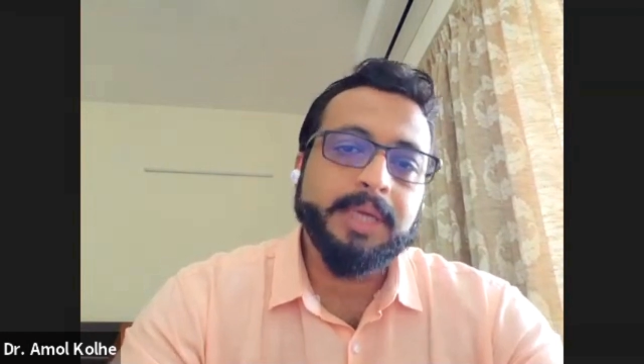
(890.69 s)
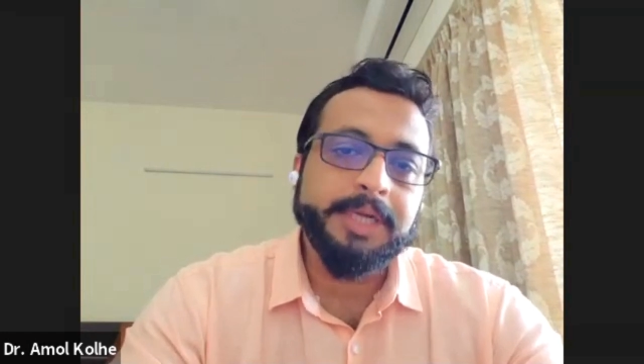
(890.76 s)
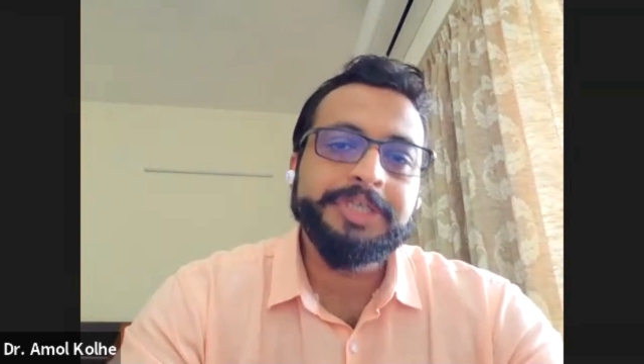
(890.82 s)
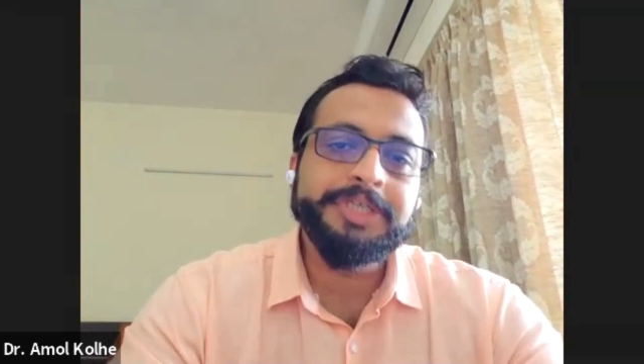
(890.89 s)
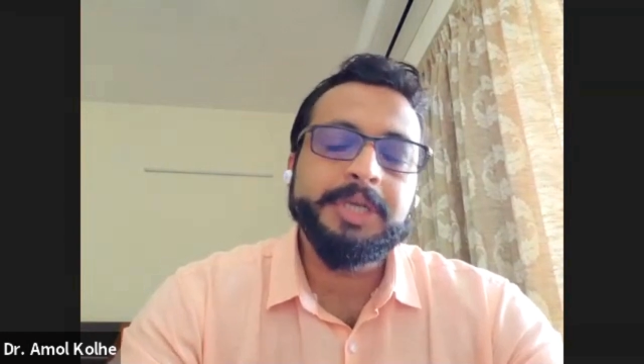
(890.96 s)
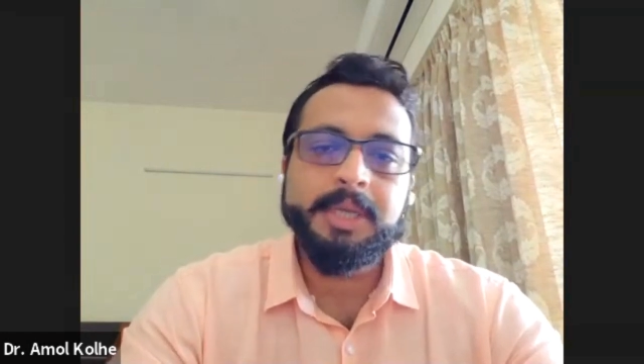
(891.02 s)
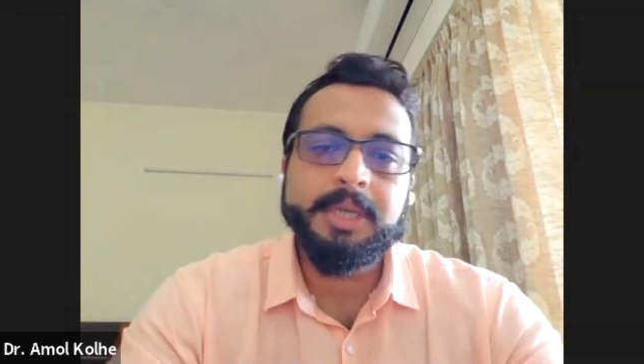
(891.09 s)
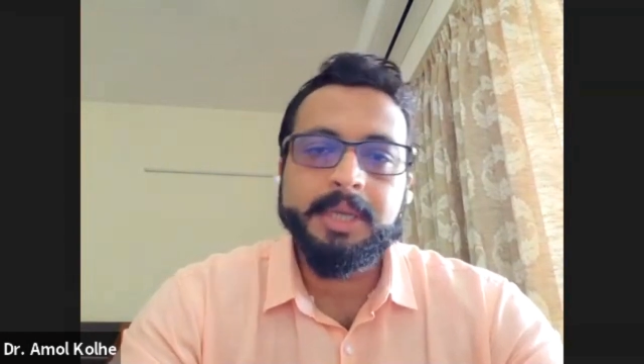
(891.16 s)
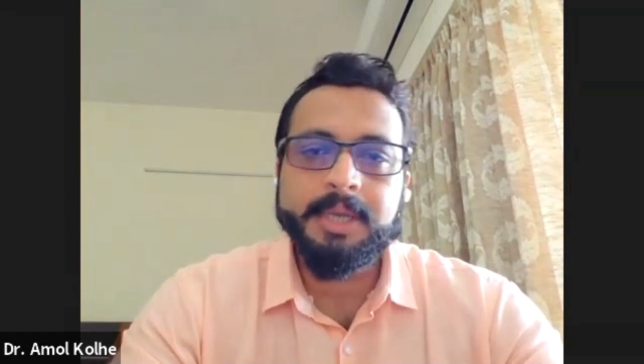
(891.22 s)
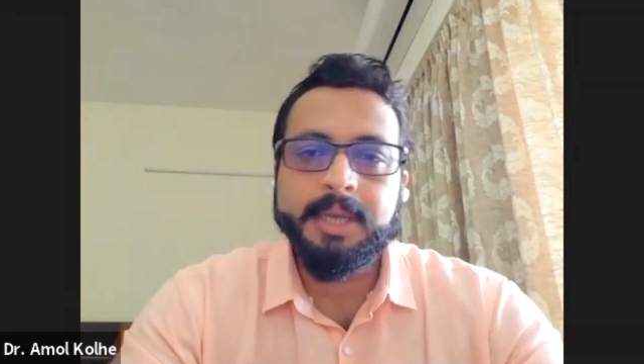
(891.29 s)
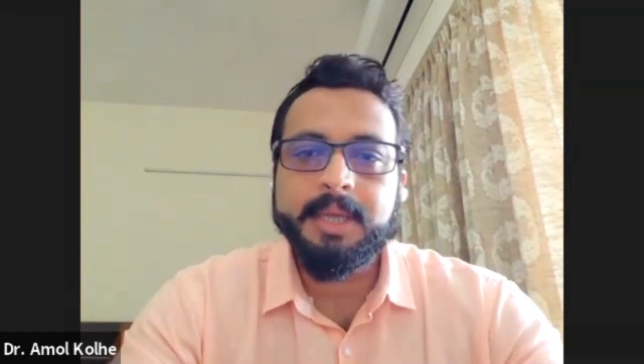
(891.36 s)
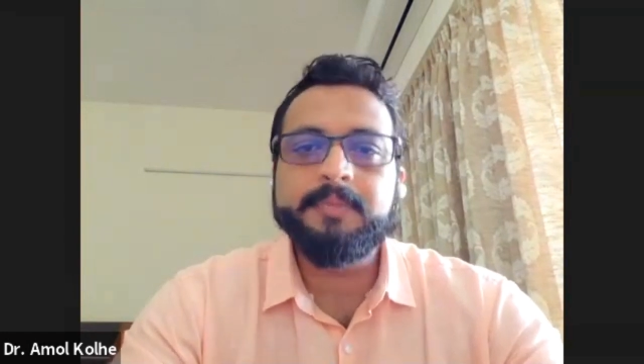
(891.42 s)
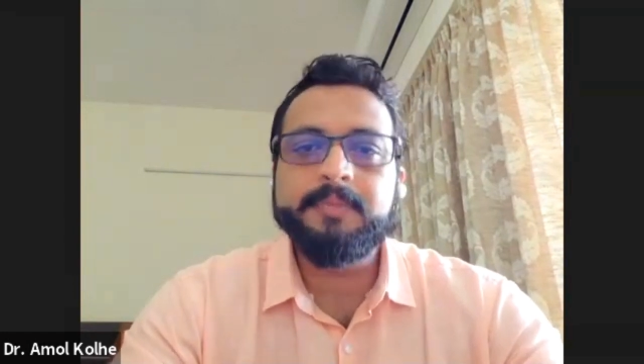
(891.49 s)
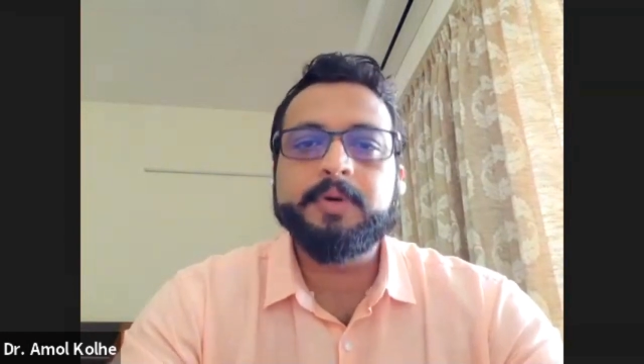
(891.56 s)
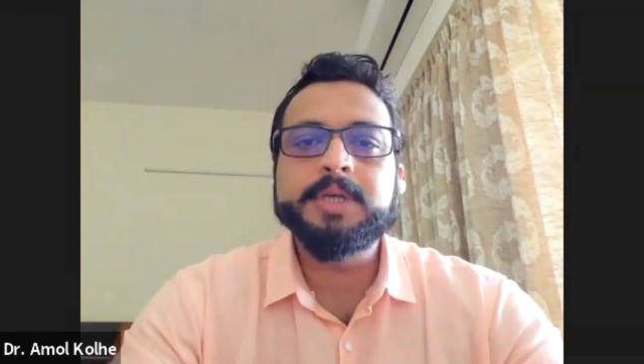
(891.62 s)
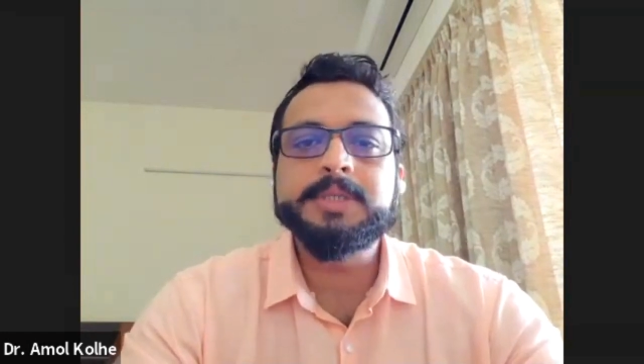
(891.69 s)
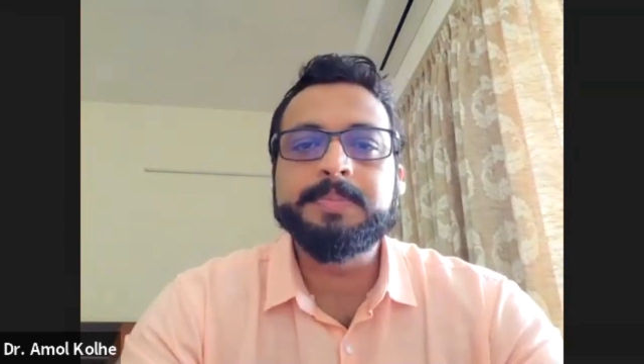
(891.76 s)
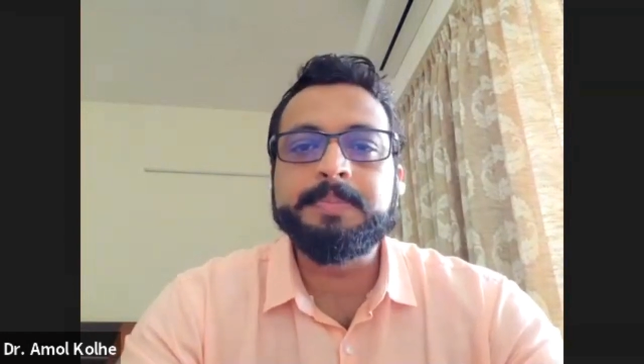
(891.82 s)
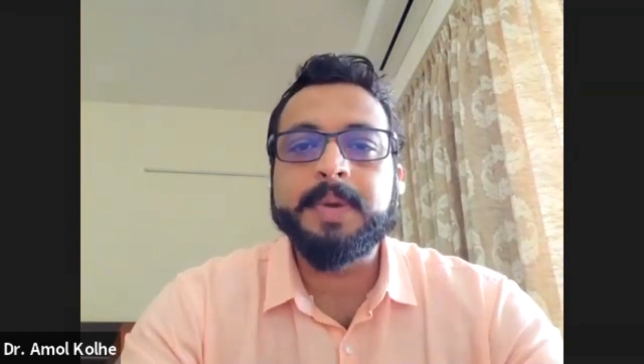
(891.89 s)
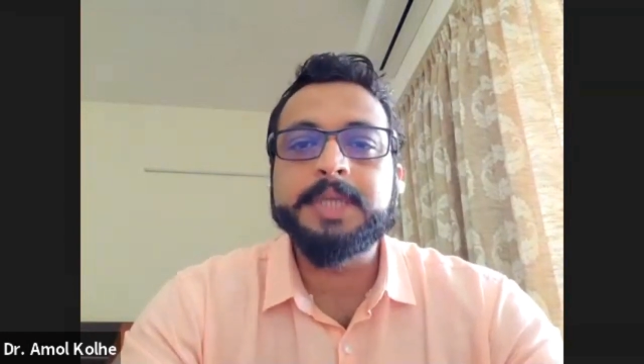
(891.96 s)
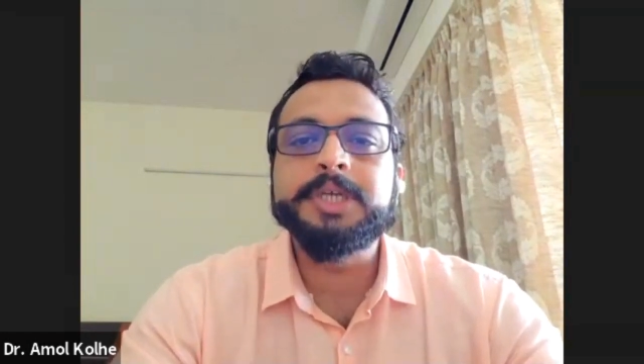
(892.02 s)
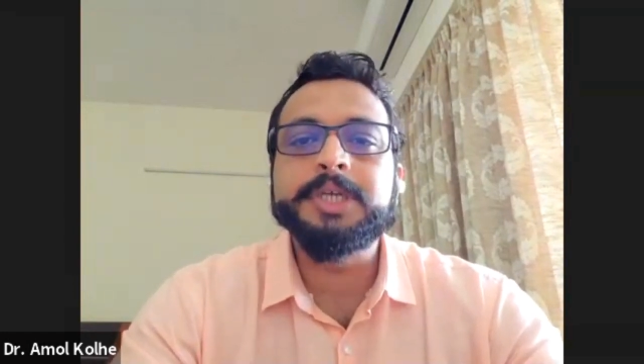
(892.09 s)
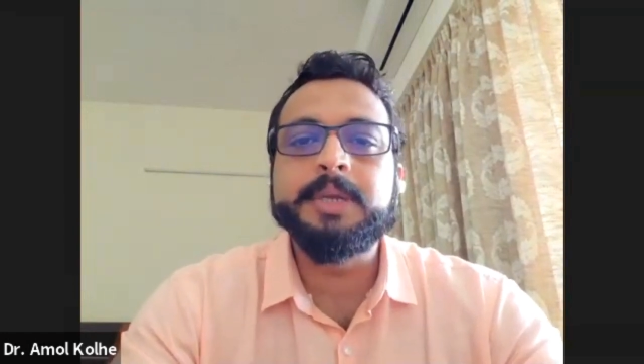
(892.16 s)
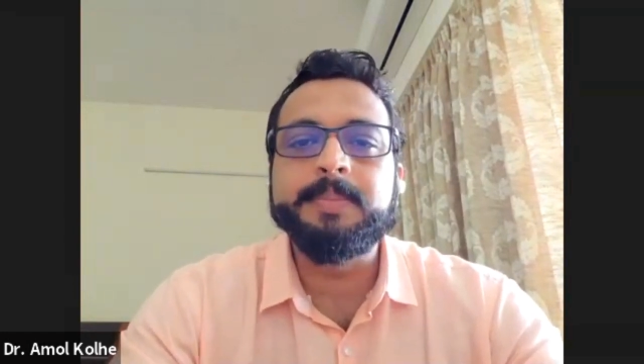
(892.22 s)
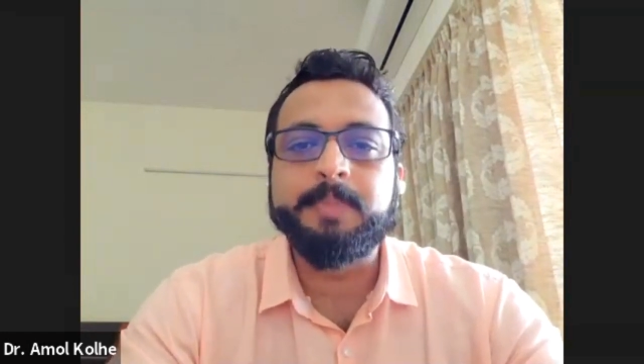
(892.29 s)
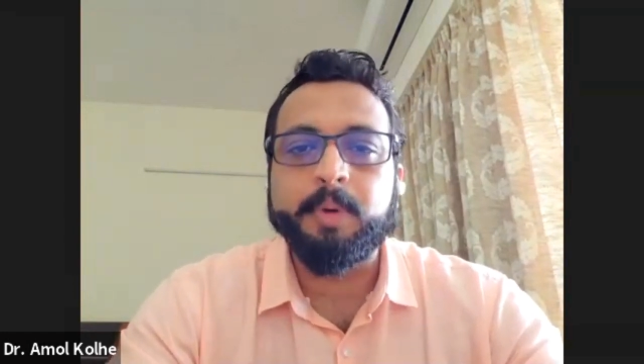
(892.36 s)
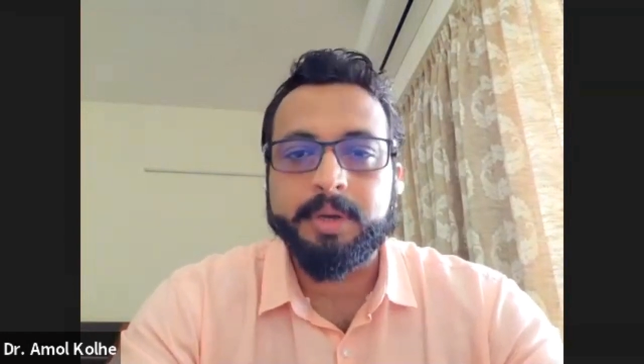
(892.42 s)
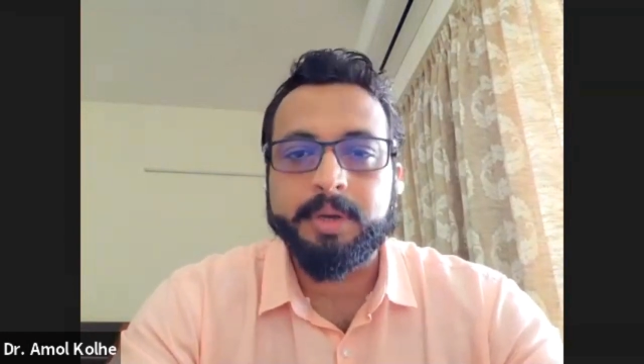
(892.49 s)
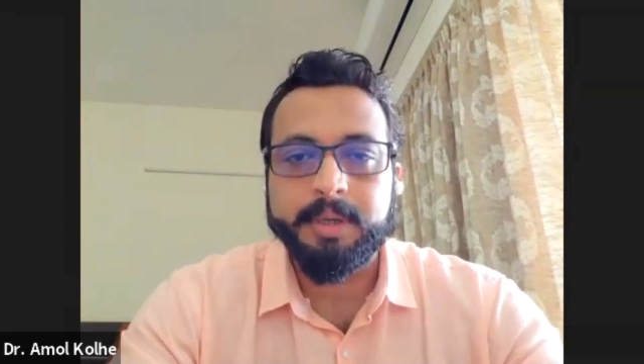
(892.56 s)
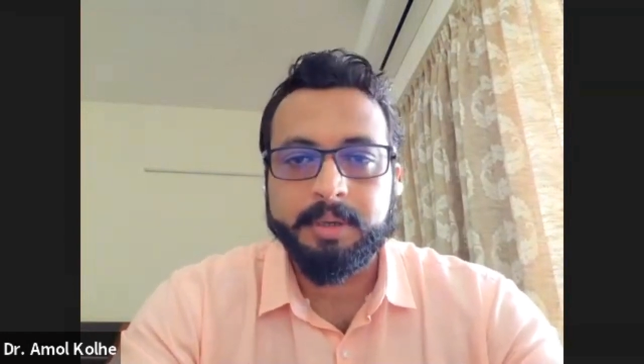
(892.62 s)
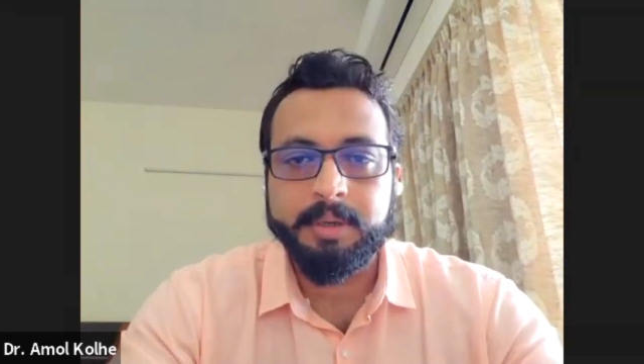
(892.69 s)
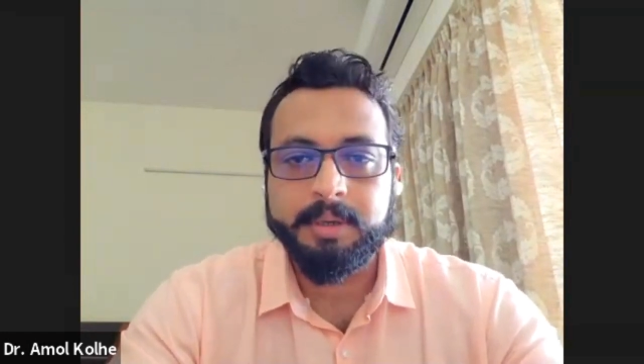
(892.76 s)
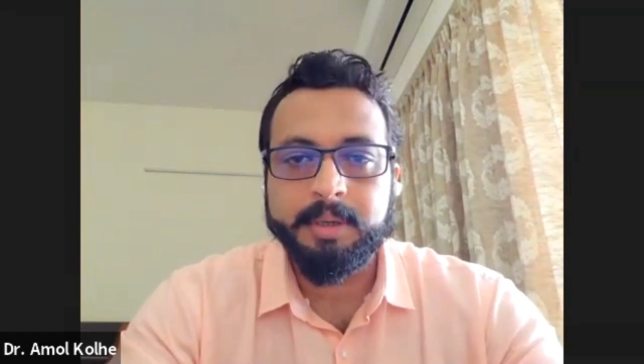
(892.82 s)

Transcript: tertiary care was much important